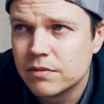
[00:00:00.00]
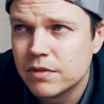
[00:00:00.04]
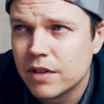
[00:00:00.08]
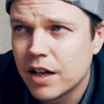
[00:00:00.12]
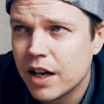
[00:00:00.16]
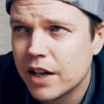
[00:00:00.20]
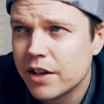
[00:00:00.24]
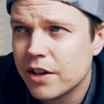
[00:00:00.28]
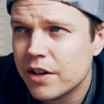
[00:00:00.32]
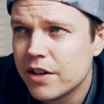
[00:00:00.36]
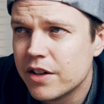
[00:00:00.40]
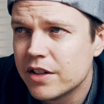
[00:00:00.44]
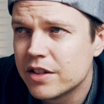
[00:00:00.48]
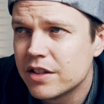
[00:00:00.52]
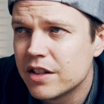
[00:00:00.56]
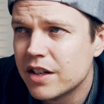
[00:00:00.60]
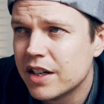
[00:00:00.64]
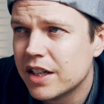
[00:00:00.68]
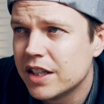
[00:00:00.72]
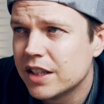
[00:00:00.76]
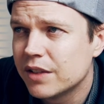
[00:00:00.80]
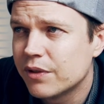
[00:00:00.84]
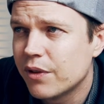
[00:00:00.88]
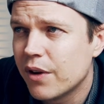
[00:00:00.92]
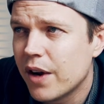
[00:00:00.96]
I know this
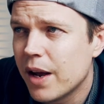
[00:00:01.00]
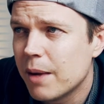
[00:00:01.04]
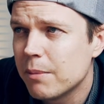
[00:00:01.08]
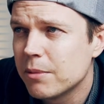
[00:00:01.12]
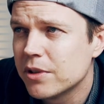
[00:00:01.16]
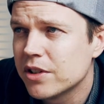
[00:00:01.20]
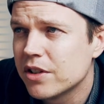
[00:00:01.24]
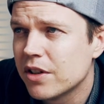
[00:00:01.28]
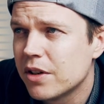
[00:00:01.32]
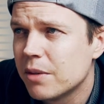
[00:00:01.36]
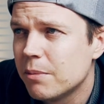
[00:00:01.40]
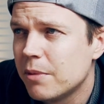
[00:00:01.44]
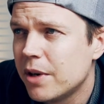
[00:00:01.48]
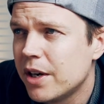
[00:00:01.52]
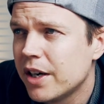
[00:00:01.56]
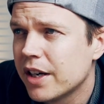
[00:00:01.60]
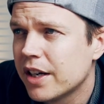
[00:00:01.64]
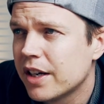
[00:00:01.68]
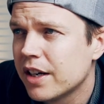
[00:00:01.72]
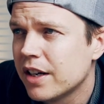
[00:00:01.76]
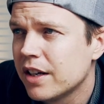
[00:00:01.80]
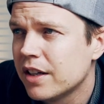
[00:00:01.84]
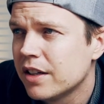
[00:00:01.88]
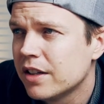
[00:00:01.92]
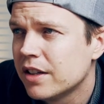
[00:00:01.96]
link is for Amazon
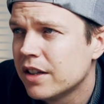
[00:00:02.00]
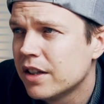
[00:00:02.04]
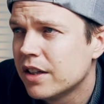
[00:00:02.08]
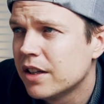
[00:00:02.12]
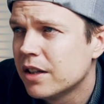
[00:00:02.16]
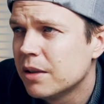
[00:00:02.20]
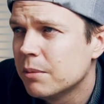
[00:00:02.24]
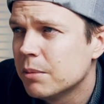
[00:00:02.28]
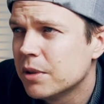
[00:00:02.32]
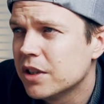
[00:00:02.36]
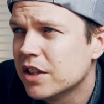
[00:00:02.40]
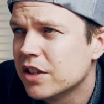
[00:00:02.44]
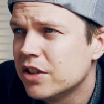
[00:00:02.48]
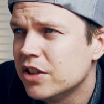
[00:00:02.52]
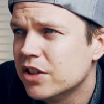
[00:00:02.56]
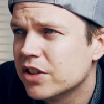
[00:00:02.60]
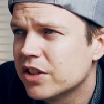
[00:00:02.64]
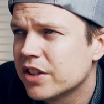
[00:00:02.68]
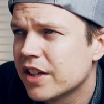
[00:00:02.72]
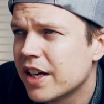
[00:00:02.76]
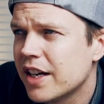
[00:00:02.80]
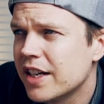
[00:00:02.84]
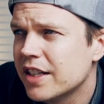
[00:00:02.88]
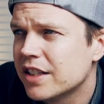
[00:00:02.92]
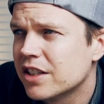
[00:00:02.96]
America, but did you
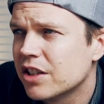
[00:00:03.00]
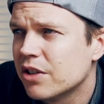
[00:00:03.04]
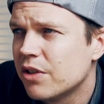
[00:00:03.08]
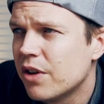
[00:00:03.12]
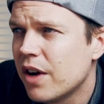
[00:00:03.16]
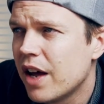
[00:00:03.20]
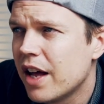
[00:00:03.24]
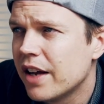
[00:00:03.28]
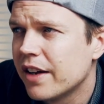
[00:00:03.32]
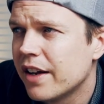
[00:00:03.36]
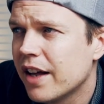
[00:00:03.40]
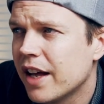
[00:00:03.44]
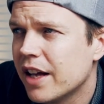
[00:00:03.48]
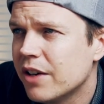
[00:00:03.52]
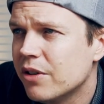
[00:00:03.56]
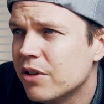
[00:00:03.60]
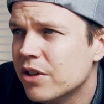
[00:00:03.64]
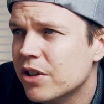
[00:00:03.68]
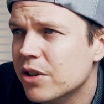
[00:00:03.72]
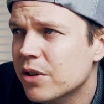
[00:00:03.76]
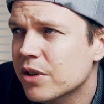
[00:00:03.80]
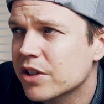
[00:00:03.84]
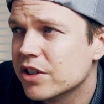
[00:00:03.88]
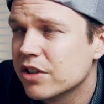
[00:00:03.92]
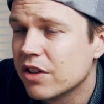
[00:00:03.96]
say it's around $100
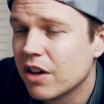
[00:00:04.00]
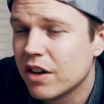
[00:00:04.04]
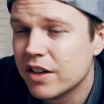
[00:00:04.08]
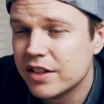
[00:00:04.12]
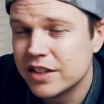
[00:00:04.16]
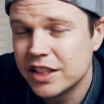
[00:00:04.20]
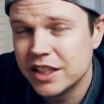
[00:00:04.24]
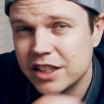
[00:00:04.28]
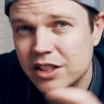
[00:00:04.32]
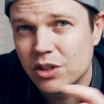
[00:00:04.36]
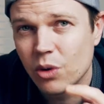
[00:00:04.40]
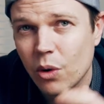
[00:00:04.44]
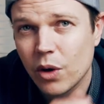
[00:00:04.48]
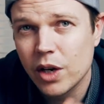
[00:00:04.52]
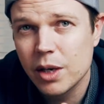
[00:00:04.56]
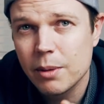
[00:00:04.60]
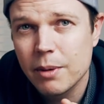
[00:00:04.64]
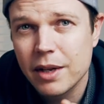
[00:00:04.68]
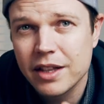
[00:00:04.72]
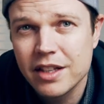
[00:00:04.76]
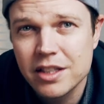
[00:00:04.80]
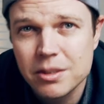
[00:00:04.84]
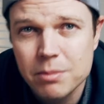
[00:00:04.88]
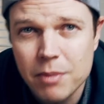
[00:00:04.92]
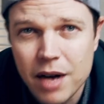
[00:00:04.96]
US? He's talking
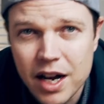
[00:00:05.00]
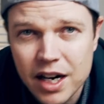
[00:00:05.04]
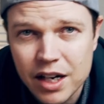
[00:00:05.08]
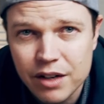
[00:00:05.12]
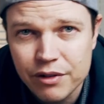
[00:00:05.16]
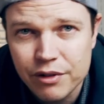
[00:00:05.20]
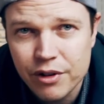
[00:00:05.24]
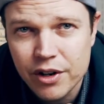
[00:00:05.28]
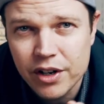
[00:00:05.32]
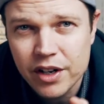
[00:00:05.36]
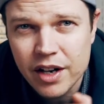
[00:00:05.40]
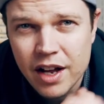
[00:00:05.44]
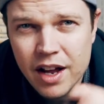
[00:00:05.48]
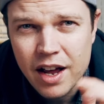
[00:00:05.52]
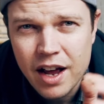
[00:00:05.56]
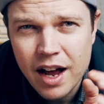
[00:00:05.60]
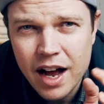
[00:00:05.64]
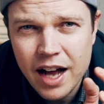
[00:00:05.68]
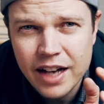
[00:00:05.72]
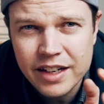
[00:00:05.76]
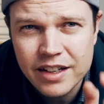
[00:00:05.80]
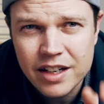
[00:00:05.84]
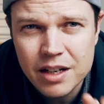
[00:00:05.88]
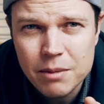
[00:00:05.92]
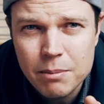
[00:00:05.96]
about this microphone.
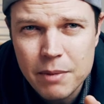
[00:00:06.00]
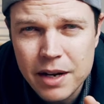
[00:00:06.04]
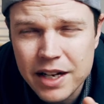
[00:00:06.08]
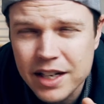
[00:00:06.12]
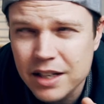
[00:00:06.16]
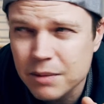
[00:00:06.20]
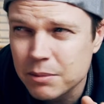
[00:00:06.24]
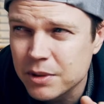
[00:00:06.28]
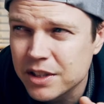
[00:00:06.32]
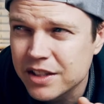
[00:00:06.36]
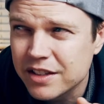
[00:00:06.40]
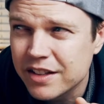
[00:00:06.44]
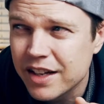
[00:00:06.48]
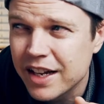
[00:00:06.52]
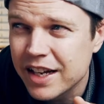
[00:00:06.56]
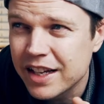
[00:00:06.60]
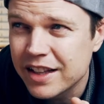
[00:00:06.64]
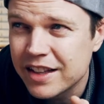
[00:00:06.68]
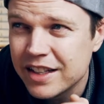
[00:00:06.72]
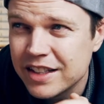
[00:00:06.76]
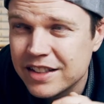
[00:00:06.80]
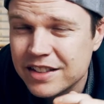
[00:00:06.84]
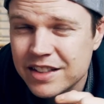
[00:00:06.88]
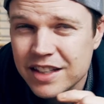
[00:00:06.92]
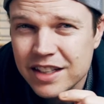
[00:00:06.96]
I did make a mistake.
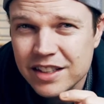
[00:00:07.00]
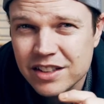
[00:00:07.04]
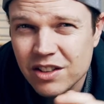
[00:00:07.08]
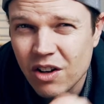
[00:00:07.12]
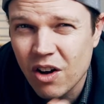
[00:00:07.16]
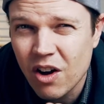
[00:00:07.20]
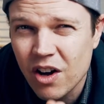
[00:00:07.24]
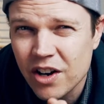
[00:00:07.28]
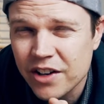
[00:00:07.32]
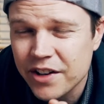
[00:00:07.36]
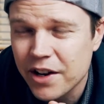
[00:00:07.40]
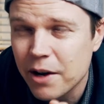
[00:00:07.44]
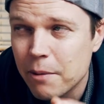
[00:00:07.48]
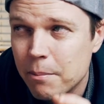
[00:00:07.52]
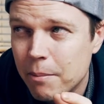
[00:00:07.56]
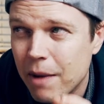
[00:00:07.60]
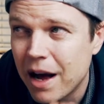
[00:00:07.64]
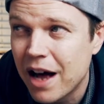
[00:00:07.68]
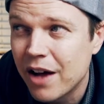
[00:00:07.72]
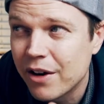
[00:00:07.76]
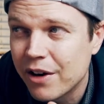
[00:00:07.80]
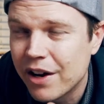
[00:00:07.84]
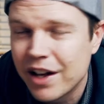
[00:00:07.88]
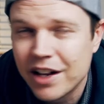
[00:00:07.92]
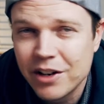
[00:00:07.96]
These things aren't
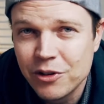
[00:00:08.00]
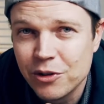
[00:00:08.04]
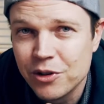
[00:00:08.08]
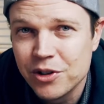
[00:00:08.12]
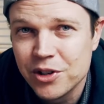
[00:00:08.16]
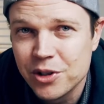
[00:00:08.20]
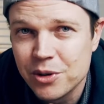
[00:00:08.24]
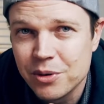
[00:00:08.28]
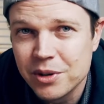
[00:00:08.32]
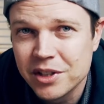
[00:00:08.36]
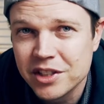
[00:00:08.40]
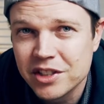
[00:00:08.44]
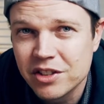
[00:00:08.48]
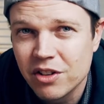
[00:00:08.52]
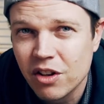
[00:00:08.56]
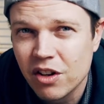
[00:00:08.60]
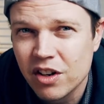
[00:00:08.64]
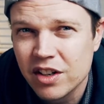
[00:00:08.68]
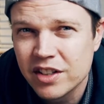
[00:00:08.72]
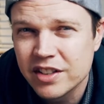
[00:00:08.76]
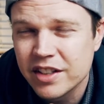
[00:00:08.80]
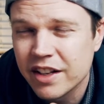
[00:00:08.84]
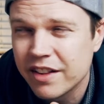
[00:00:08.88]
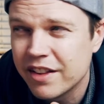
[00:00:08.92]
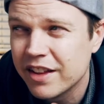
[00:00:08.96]
about $100
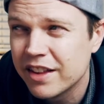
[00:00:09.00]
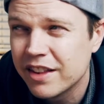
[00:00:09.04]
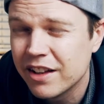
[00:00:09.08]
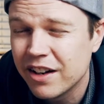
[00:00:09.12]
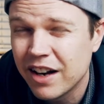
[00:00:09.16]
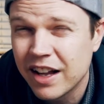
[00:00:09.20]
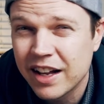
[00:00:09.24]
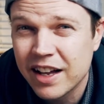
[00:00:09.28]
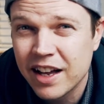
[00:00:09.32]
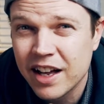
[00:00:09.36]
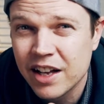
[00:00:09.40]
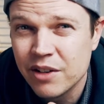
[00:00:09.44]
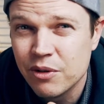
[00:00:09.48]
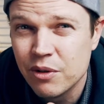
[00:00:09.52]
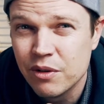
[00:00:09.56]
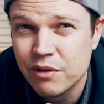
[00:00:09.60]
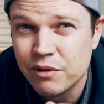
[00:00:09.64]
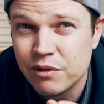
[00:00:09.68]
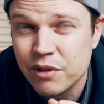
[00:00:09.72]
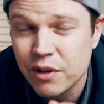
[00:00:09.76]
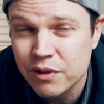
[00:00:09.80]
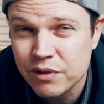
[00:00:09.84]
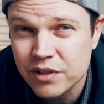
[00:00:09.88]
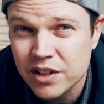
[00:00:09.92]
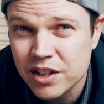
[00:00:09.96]
US. I think they're like
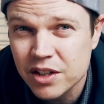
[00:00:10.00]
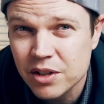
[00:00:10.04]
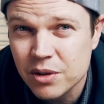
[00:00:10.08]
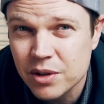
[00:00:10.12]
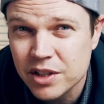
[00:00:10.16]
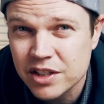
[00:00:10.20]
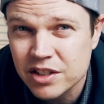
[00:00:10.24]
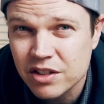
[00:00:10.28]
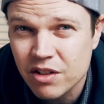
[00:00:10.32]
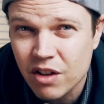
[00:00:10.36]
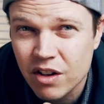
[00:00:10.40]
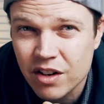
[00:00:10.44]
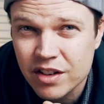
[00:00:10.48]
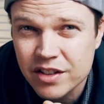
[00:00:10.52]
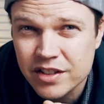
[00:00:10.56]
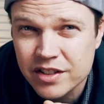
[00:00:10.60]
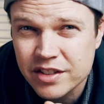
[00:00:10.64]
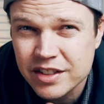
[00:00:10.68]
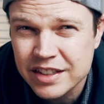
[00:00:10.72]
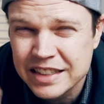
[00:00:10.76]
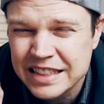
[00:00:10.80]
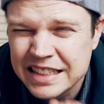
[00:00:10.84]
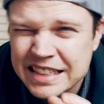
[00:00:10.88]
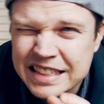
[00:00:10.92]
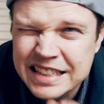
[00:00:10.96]
$150 US.
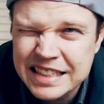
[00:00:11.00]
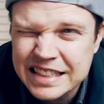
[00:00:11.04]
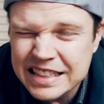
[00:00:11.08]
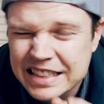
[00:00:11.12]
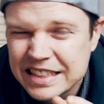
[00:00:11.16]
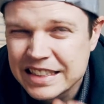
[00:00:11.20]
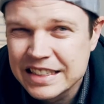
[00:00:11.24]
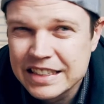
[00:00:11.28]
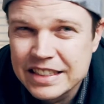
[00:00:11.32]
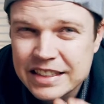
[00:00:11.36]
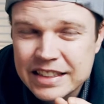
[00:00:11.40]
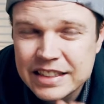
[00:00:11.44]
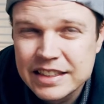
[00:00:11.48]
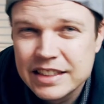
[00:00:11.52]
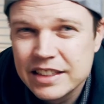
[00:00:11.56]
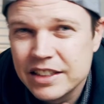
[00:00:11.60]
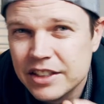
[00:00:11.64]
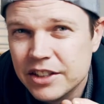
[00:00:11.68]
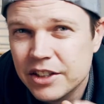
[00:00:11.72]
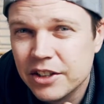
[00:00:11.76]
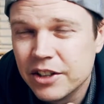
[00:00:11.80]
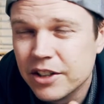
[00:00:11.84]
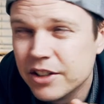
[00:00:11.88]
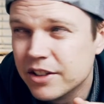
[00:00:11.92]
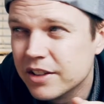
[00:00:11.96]

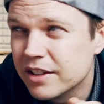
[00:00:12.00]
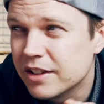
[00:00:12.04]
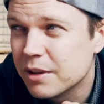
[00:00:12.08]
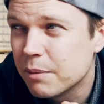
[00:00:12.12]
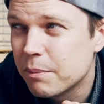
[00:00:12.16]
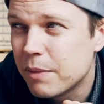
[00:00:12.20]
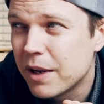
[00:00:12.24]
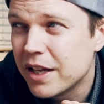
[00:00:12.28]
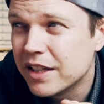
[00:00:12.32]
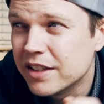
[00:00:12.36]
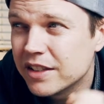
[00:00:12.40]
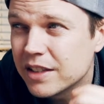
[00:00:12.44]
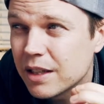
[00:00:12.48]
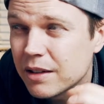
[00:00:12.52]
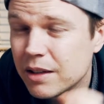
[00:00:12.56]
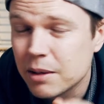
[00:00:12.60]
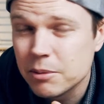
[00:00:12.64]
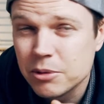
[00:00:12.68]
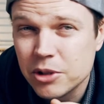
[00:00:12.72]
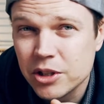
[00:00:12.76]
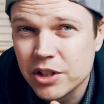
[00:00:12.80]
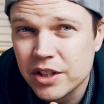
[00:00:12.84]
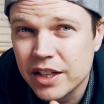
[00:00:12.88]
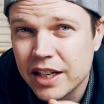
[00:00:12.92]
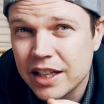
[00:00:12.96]
You know, it depends.
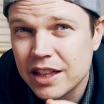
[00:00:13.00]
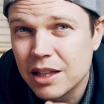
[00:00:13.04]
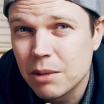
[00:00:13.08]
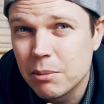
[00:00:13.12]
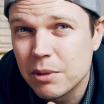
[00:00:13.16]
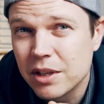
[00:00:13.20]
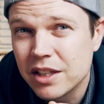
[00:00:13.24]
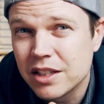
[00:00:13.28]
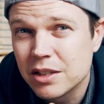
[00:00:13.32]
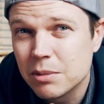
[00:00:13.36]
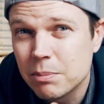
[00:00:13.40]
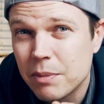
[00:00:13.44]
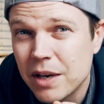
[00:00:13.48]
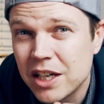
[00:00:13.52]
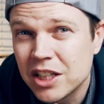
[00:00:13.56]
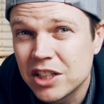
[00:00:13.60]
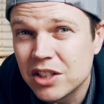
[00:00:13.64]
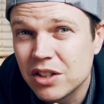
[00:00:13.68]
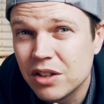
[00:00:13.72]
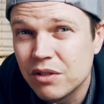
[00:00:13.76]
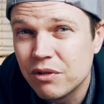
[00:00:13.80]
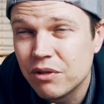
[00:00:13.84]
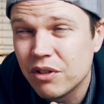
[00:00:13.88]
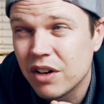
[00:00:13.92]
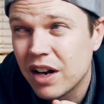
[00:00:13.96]
Sometimes you can get them in
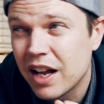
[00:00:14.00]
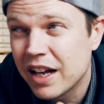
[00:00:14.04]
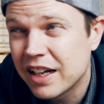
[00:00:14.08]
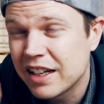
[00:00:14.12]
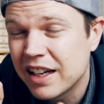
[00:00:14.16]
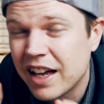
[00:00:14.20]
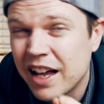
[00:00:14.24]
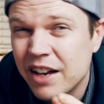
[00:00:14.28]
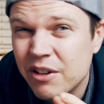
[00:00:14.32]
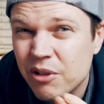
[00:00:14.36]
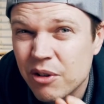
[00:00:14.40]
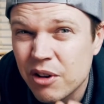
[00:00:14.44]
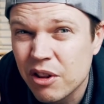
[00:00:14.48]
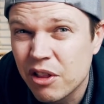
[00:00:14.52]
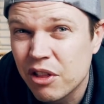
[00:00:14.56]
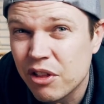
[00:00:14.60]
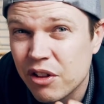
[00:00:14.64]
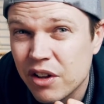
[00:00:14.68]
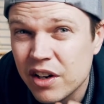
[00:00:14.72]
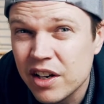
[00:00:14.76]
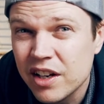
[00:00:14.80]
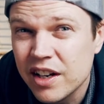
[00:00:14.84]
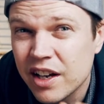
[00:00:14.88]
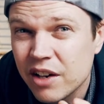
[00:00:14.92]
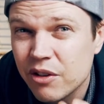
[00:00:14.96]
special for like
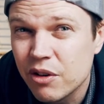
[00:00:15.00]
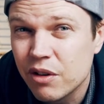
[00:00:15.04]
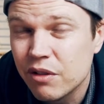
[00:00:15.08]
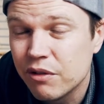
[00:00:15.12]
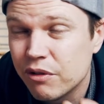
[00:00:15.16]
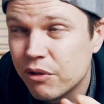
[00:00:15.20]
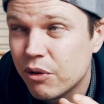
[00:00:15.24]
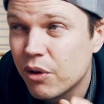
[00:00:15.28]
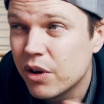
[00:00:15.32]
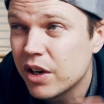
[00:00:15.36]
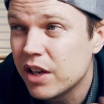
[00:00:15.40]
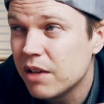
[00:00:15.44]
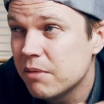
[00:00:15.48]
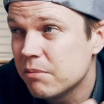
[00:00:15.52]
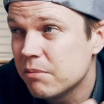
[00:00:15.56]
130, 140.